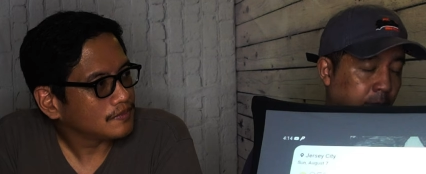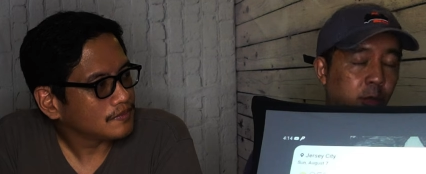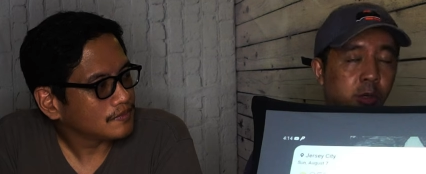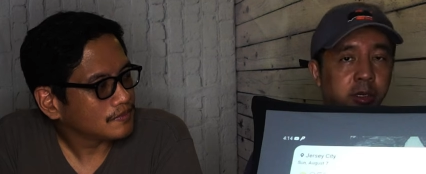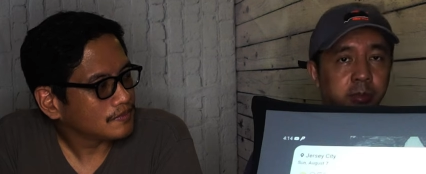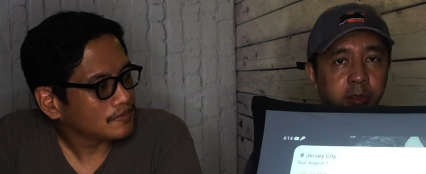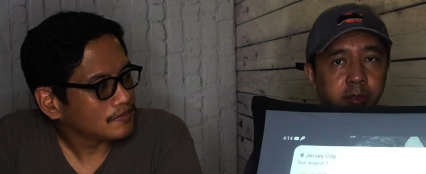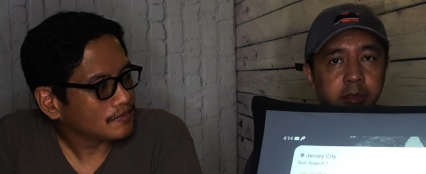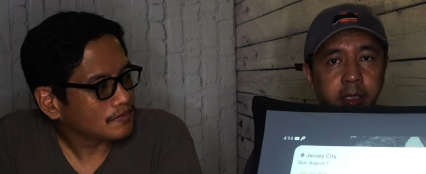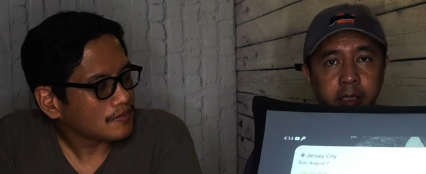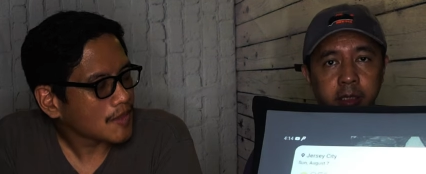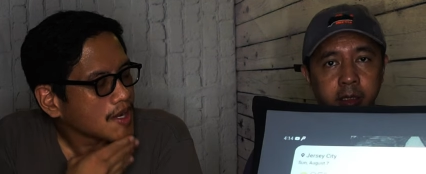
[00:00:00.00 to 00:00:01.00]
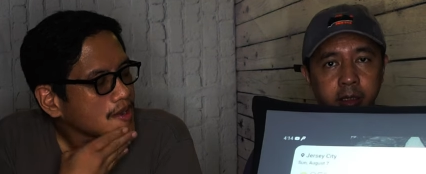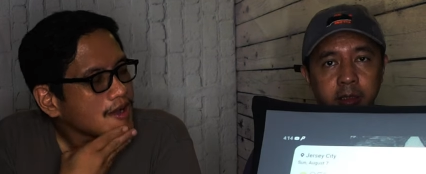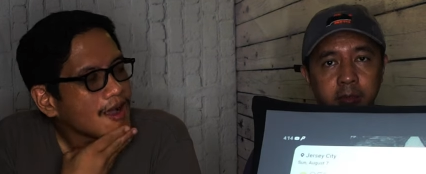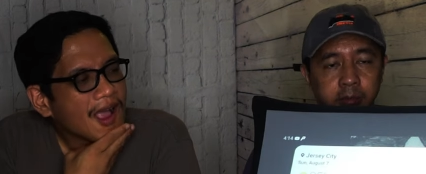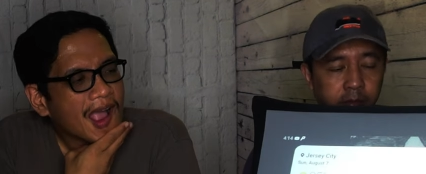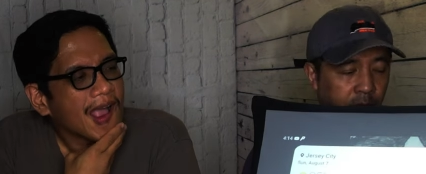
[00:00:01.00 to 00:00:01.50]
Speaker 1: portable that
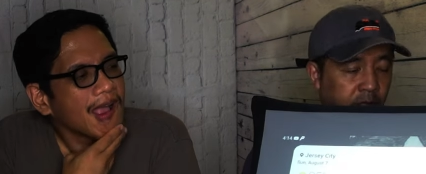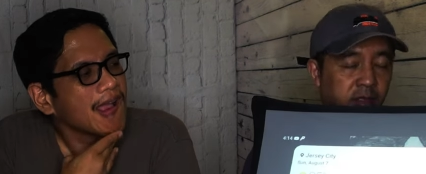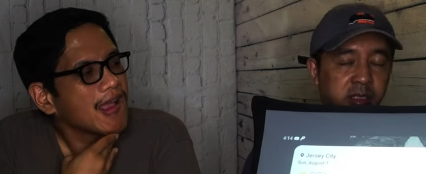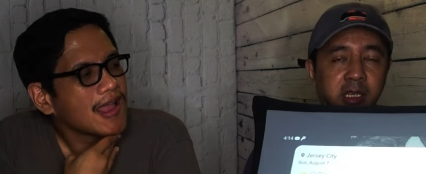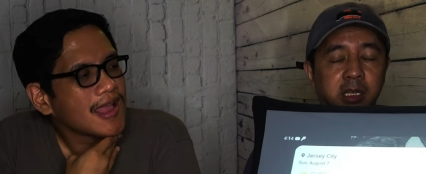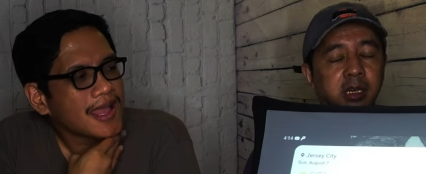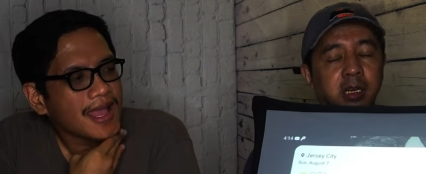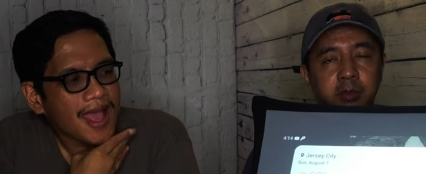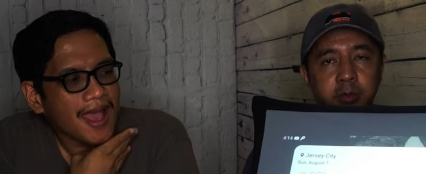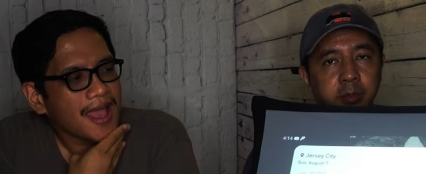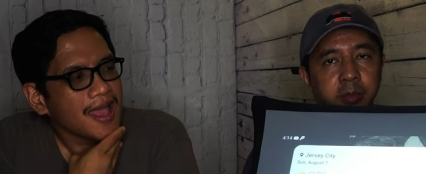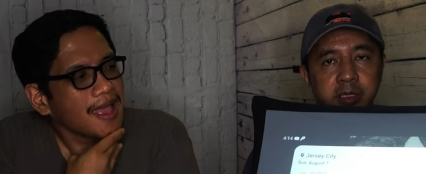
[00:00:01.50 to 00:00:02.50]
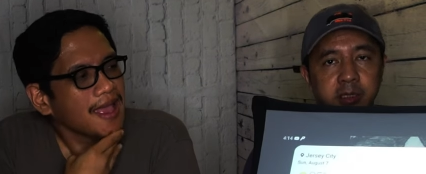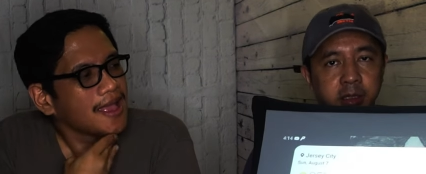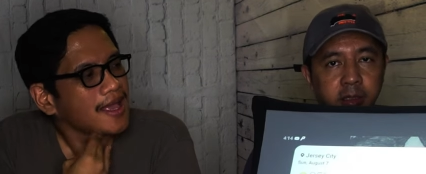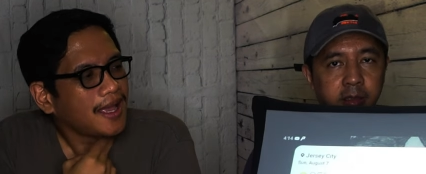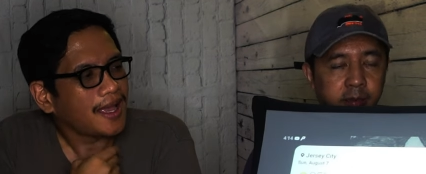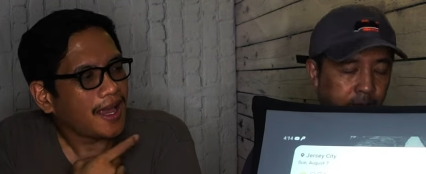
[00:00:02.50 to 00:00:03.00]
um, you could take it anywhere,
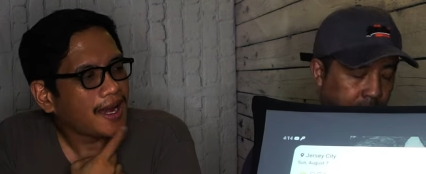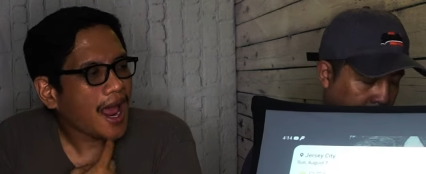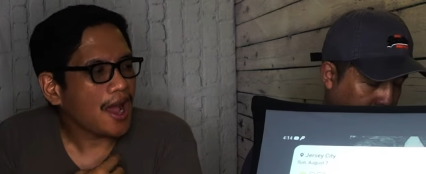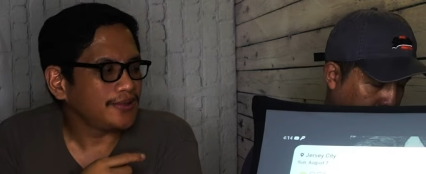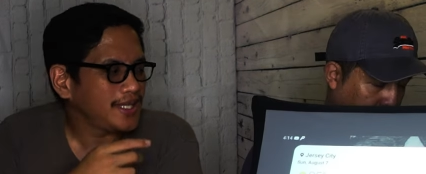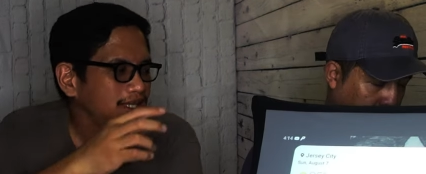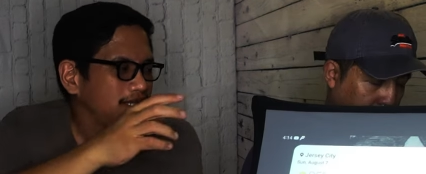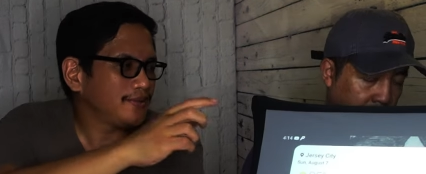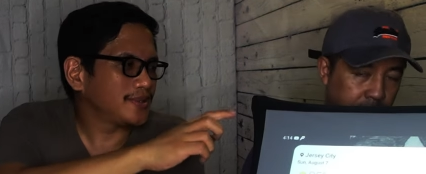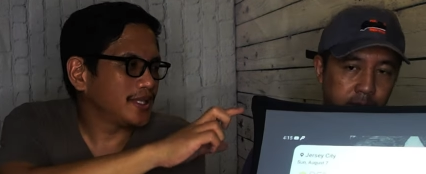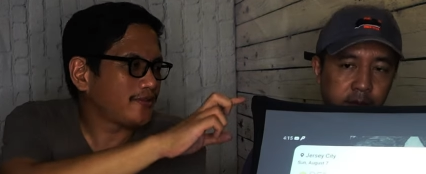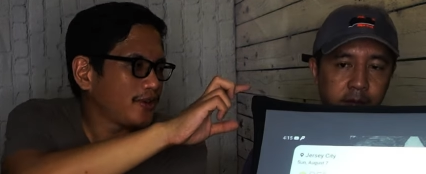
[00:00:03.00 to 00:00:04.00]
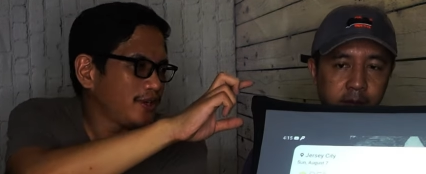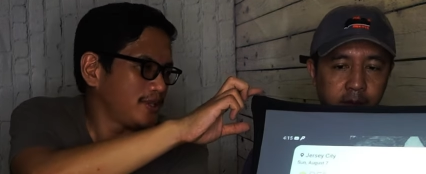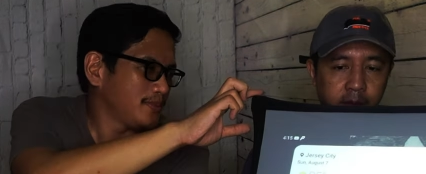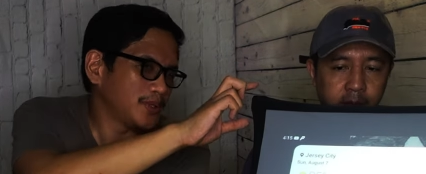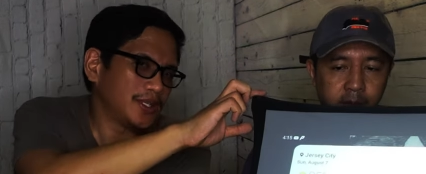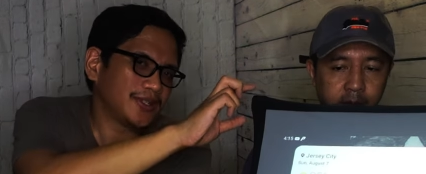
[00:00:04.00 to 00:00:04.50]
basically. And
Speaker 2: how easy was it for you
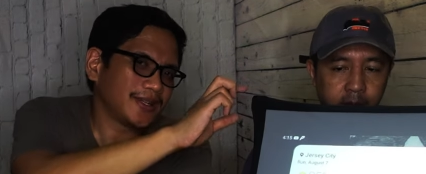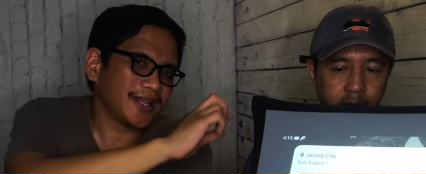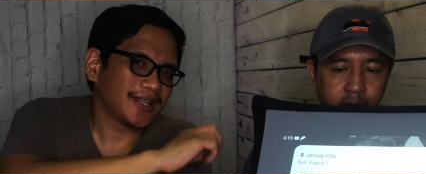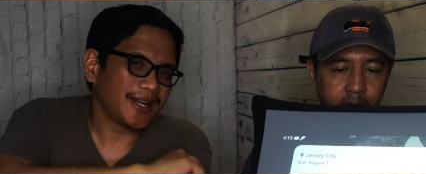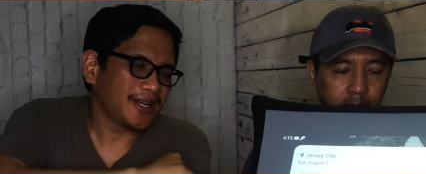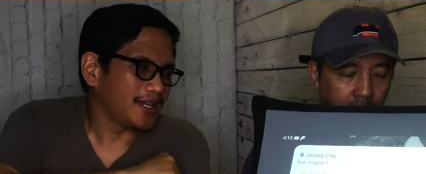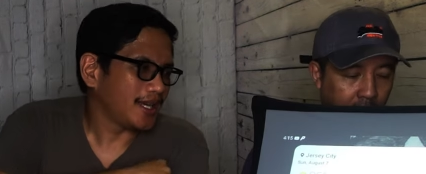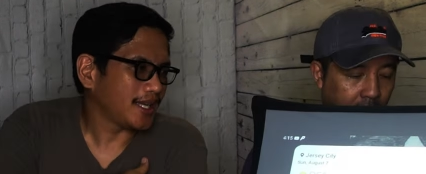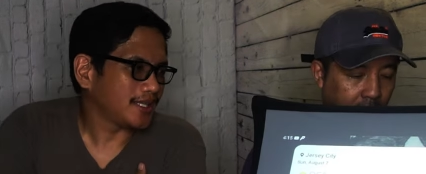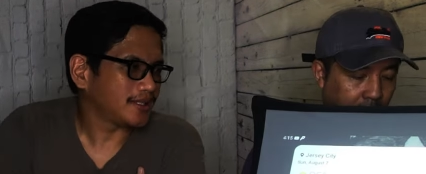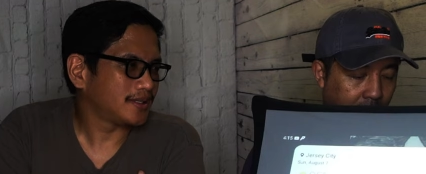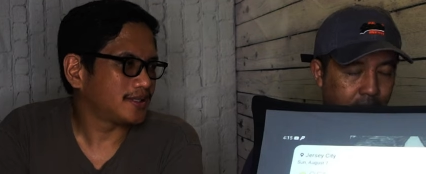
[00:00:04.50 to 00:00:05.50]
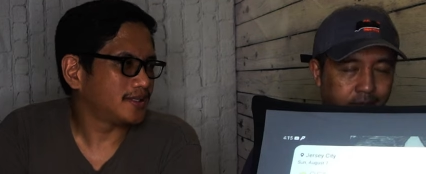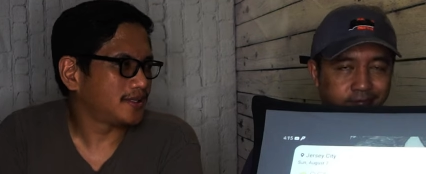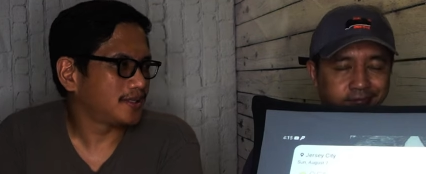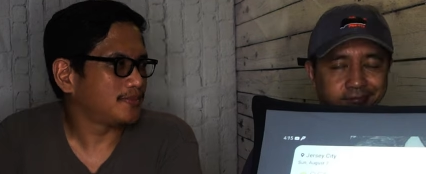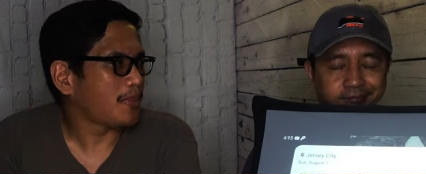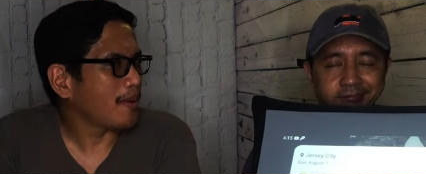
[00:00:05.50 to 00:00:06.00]
to put it together, Henry? Like,
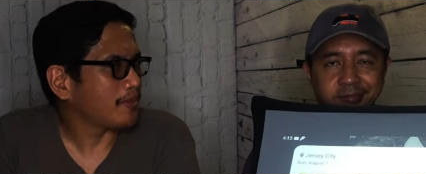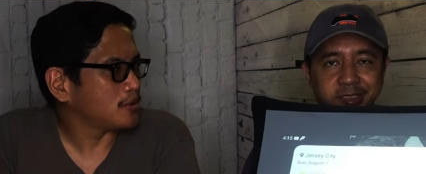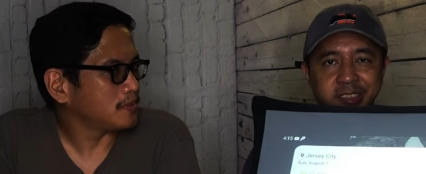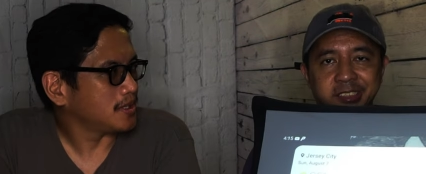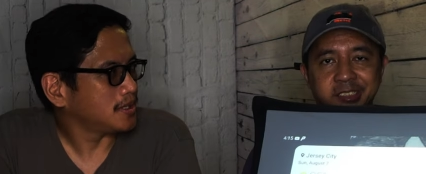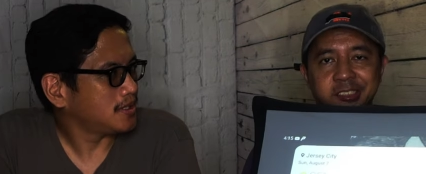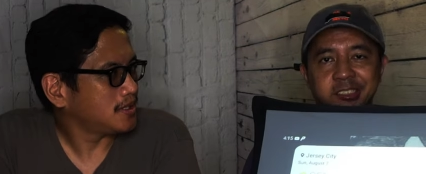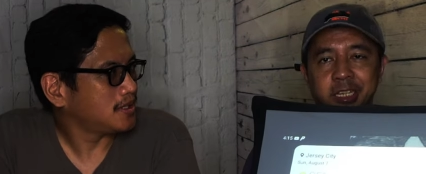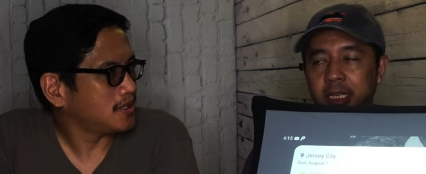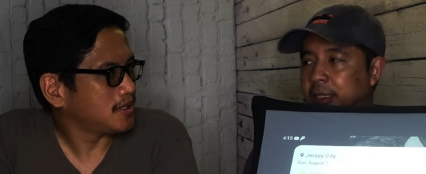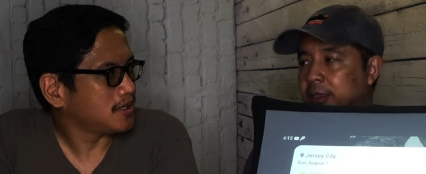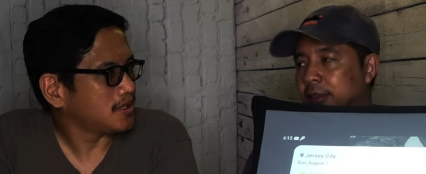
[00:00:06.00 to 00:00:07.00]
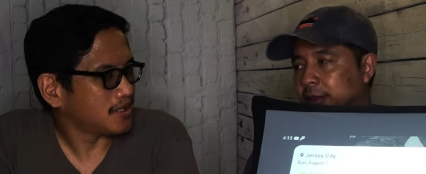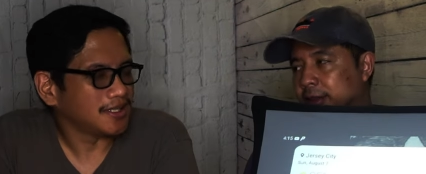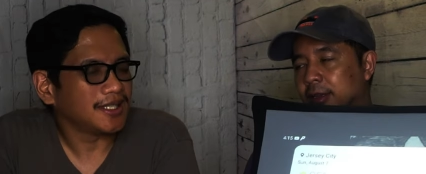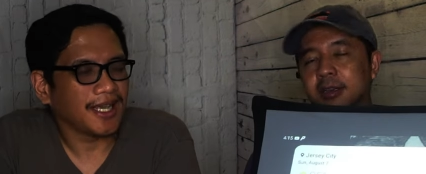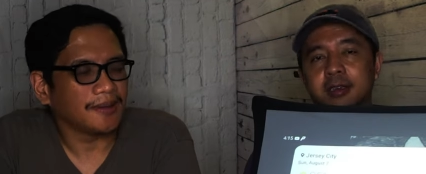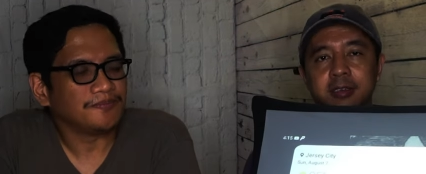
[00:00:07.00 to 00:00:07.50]
Speaker 1: pop it open. Seconds.
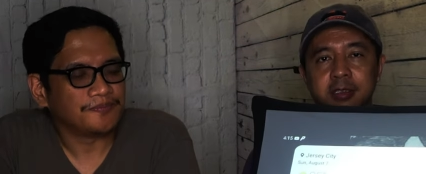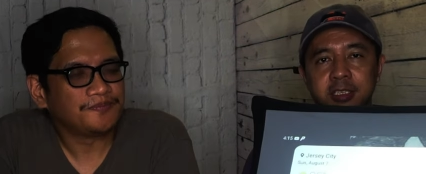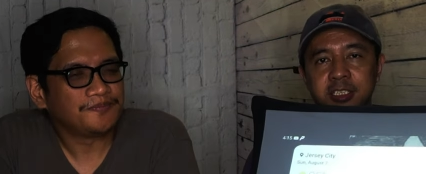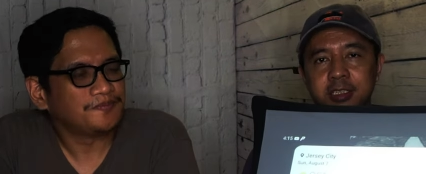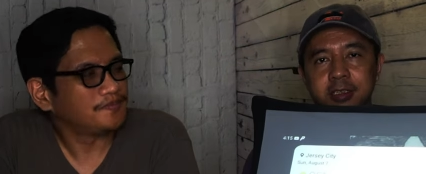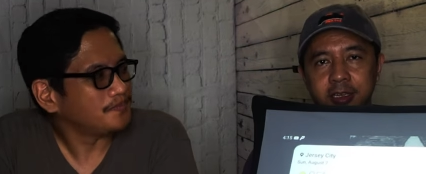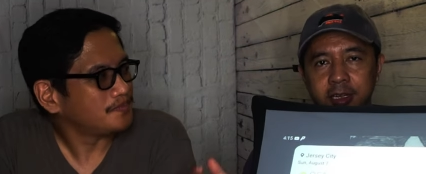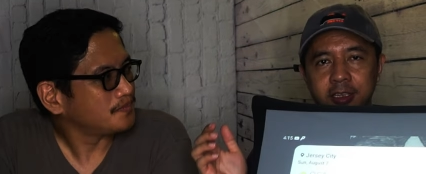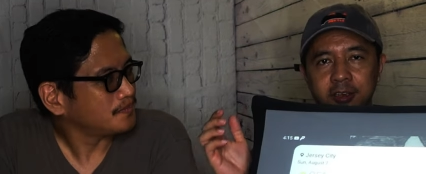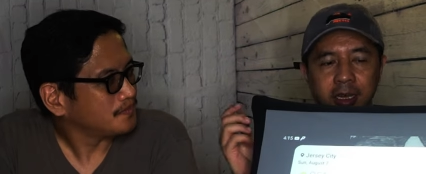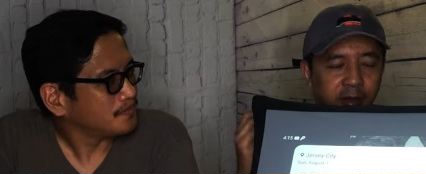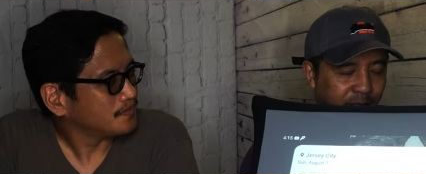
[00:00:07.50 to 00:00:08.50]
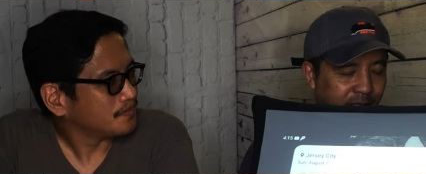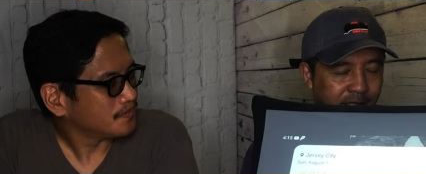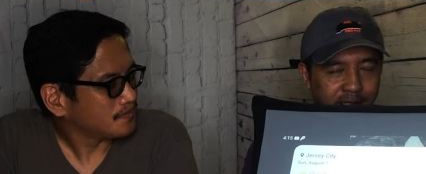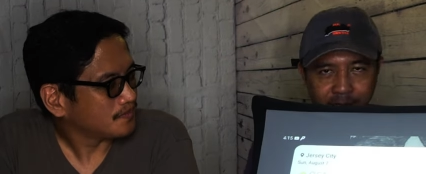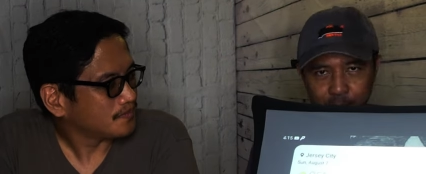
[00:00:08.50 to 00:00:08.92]
Uh, yeah. You just, you know, I wasn't just